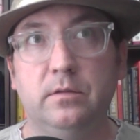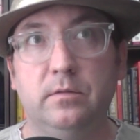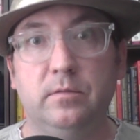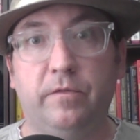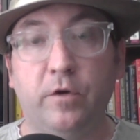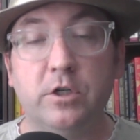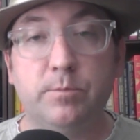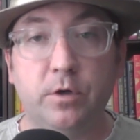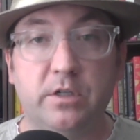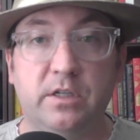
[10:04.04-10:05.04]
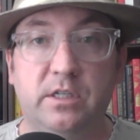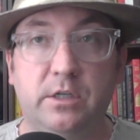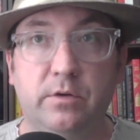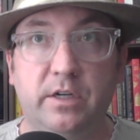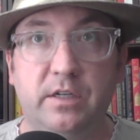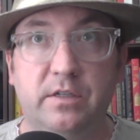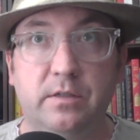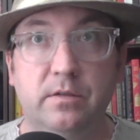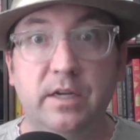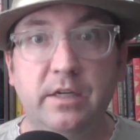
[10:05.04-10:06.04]
first books in
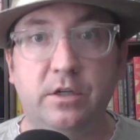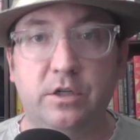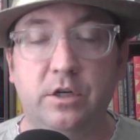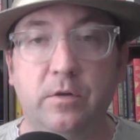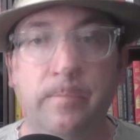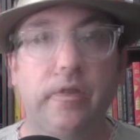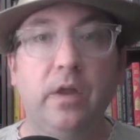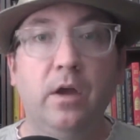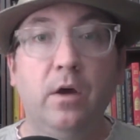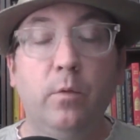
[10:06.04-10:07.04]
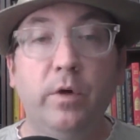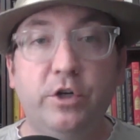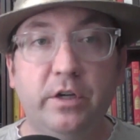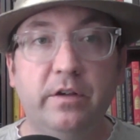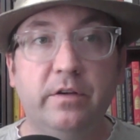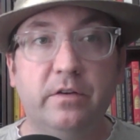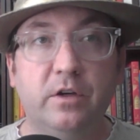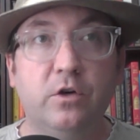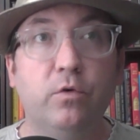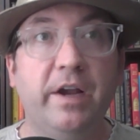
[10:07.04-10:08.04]
series need to do, which is
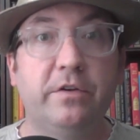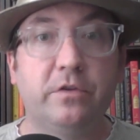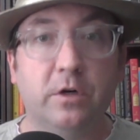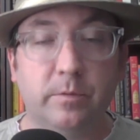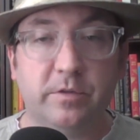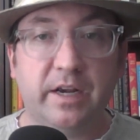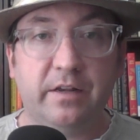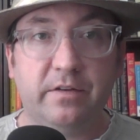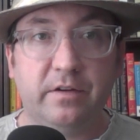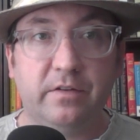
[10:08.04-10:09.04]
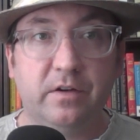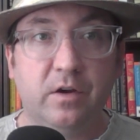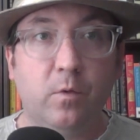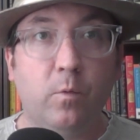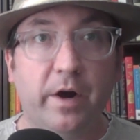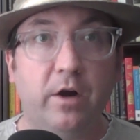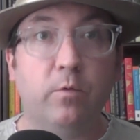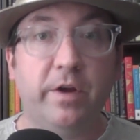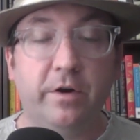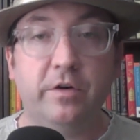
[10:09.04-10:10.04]
create circumstances where
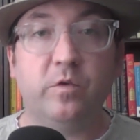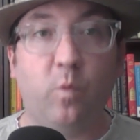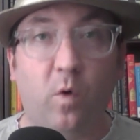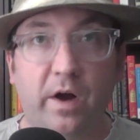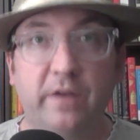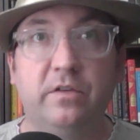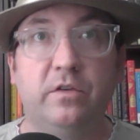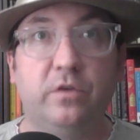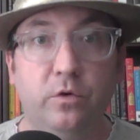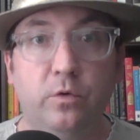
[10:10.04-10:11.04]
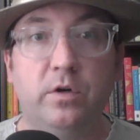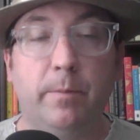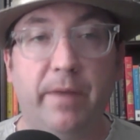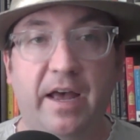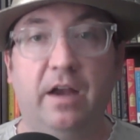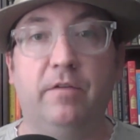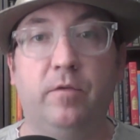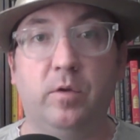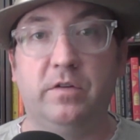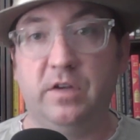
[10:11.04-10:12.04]
readers want to come back
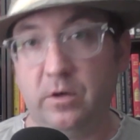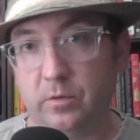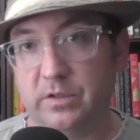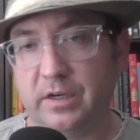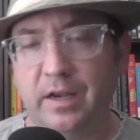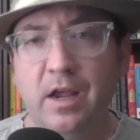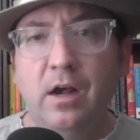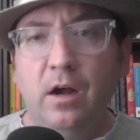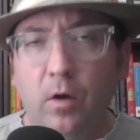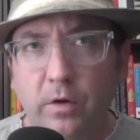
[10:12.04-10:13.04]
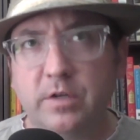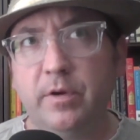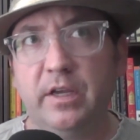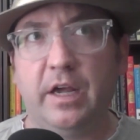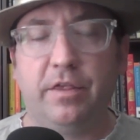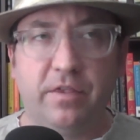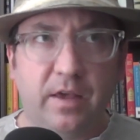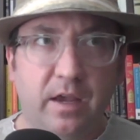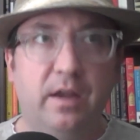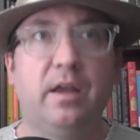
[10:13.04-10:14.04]
for the sequels. And ultimately, I
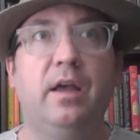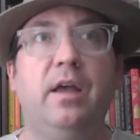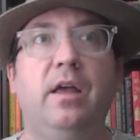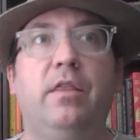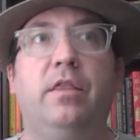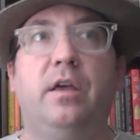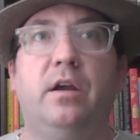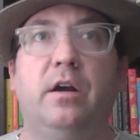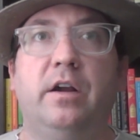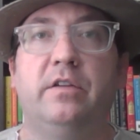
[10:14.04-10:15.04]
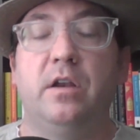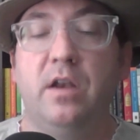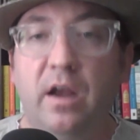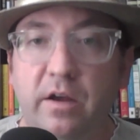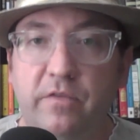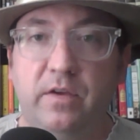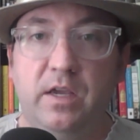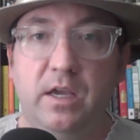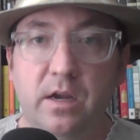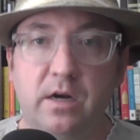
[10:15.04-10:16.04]
think there is enough
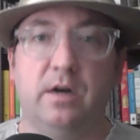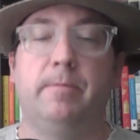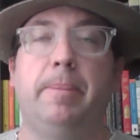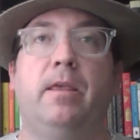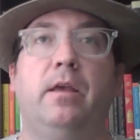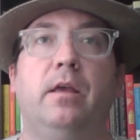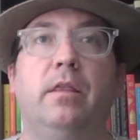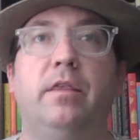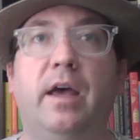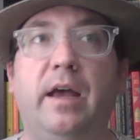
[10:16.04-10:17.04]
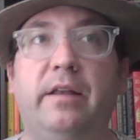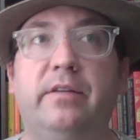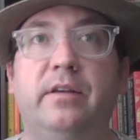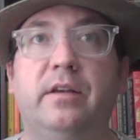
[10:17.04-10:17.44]
here that